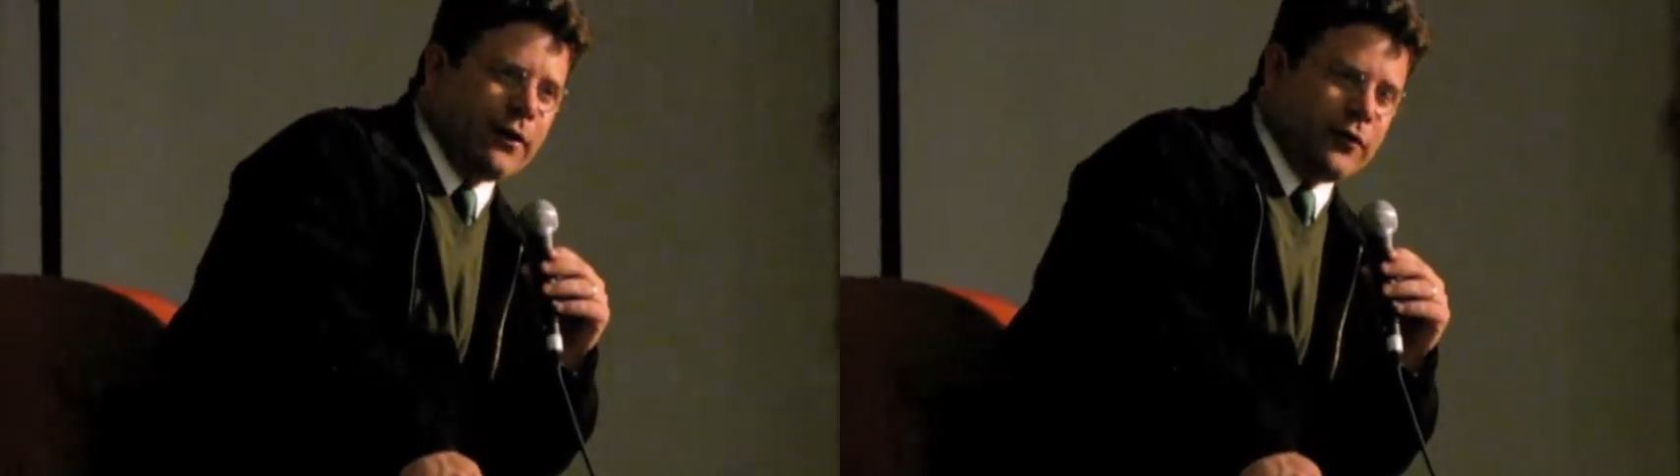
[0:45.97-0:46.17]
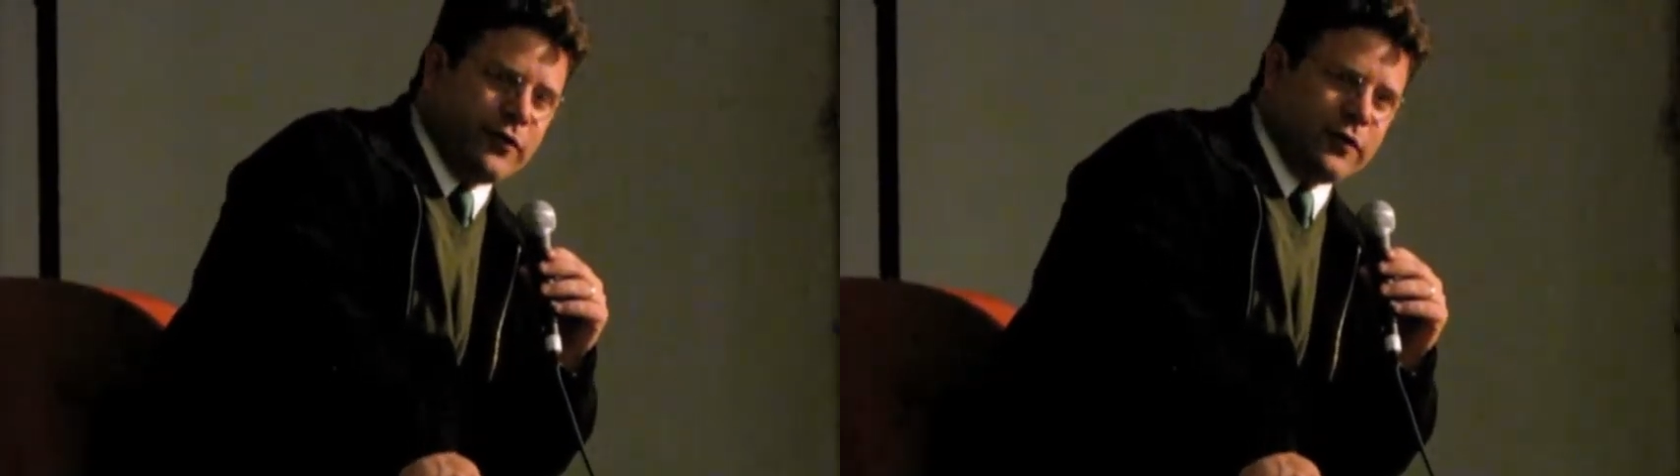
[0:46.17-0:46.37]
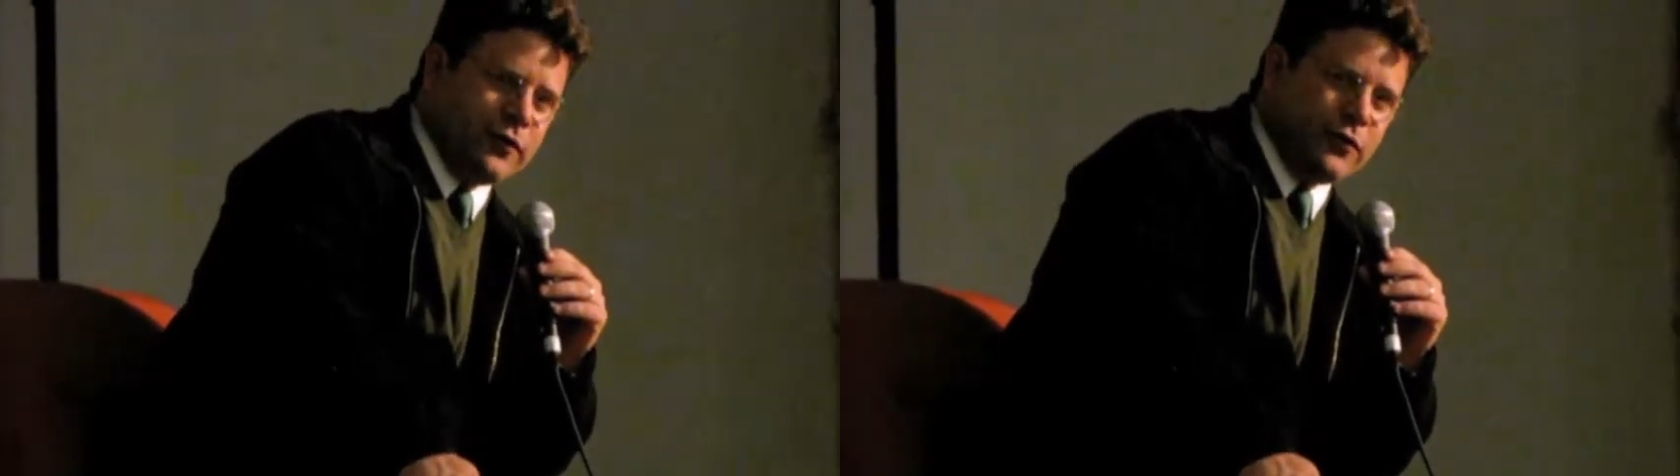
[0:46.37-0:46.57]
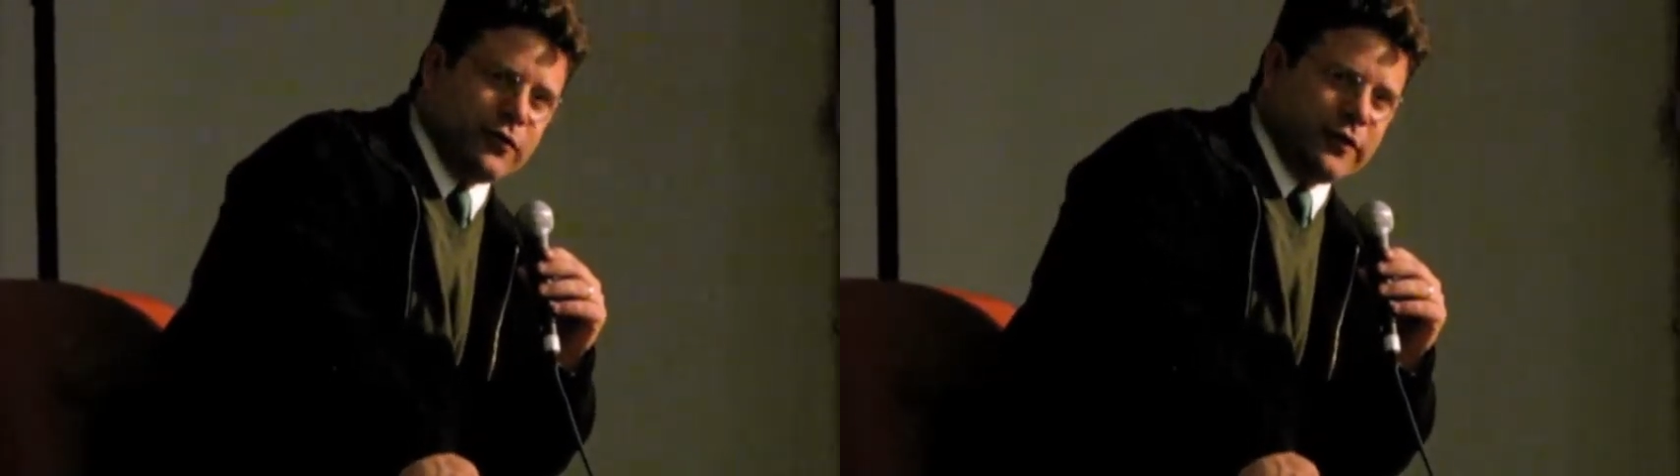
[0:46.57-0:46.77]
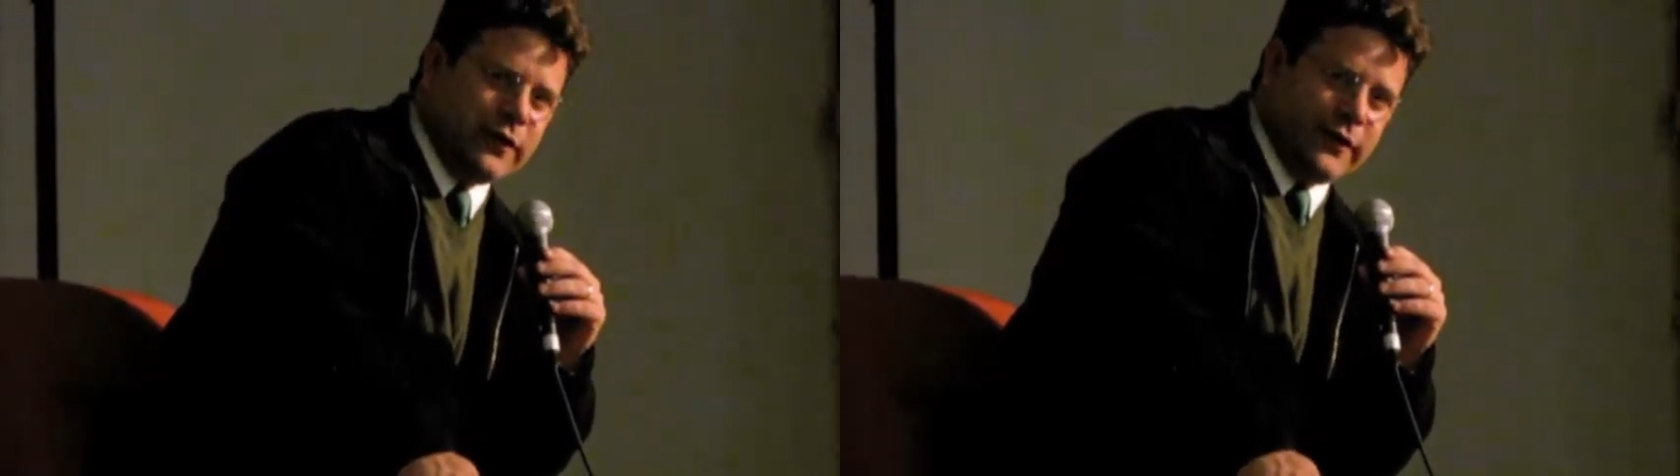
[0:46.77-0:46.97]
are just so
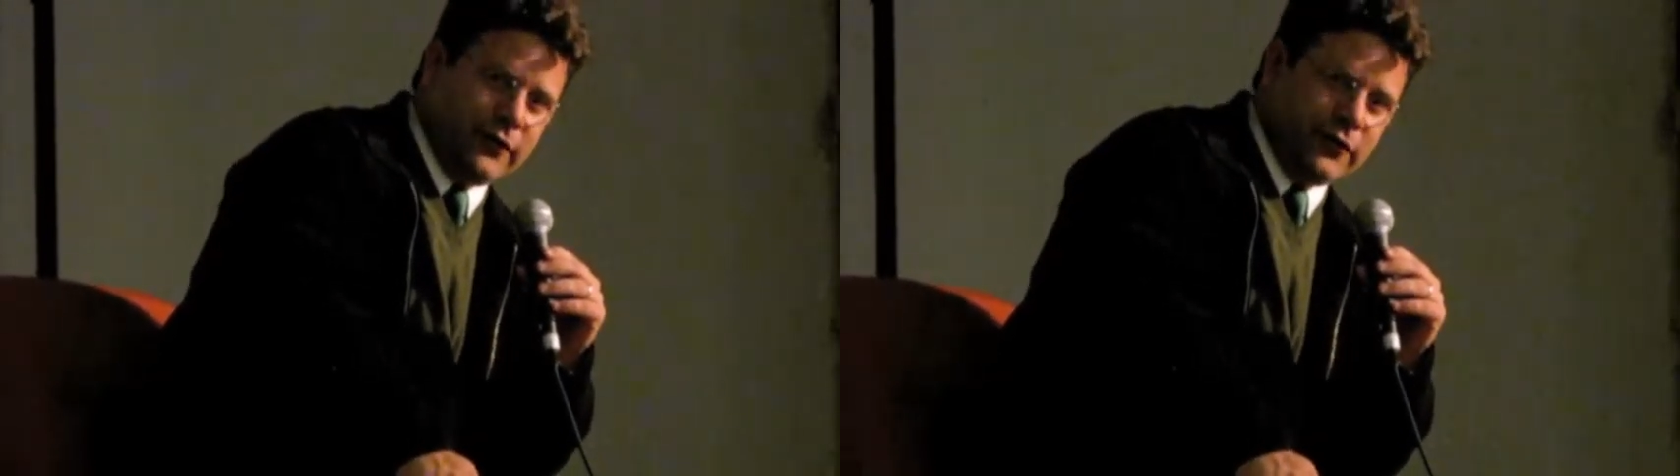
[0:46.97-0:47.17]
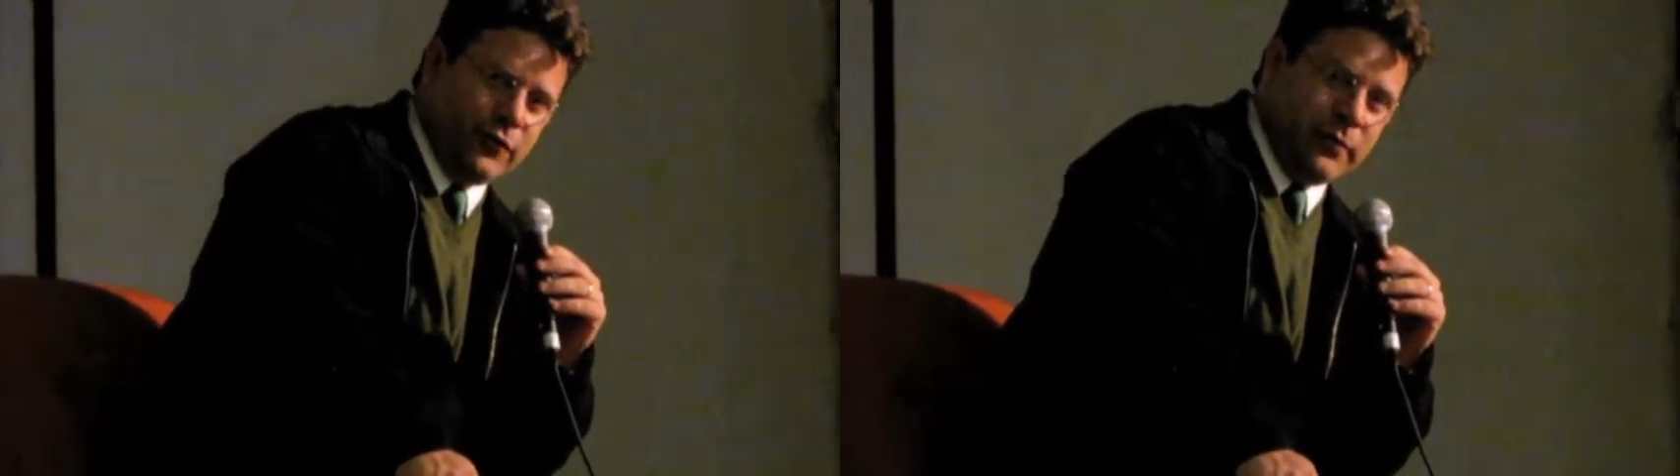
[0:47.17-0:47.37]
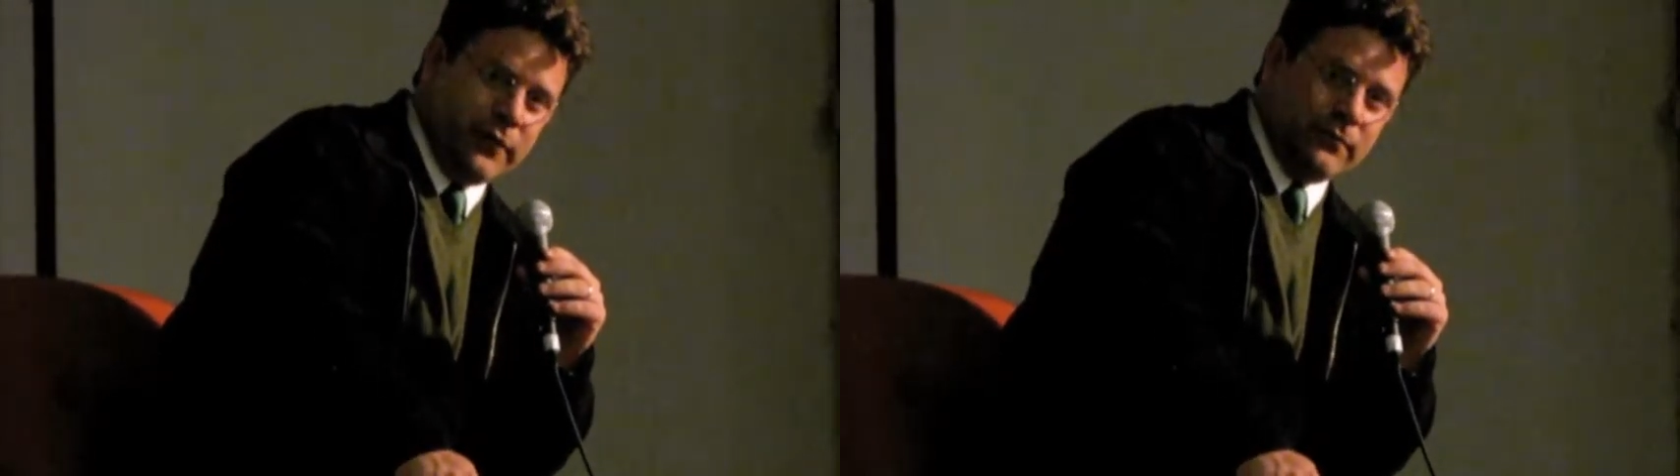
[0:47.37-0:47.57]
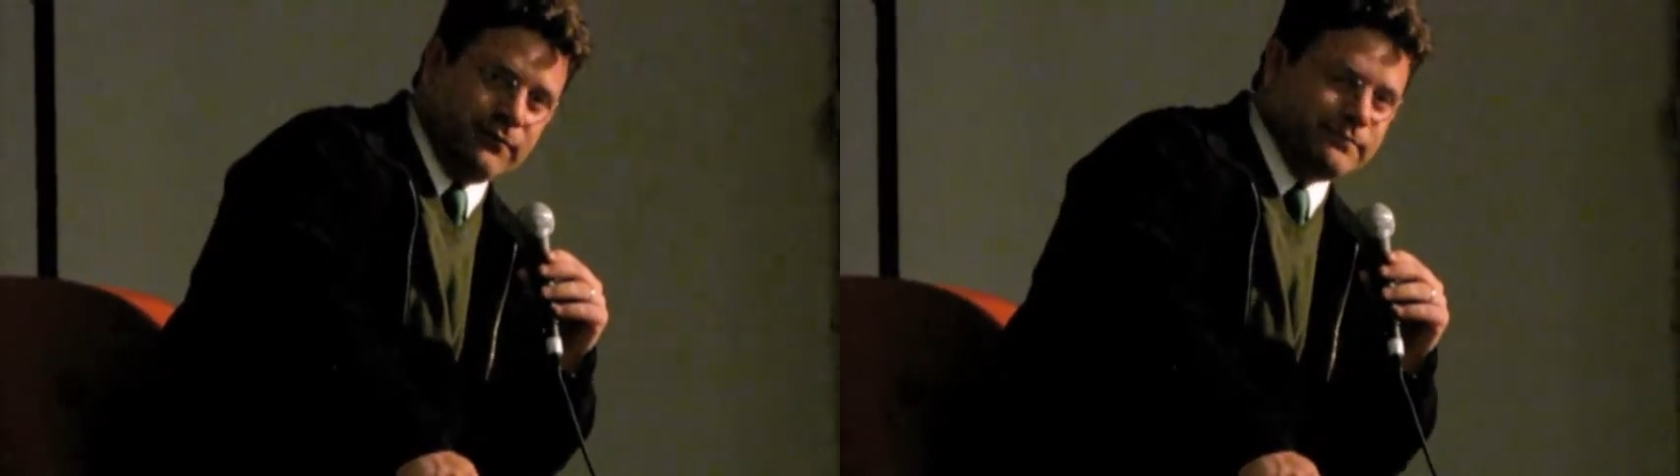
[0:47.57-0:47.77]
silly and stupid.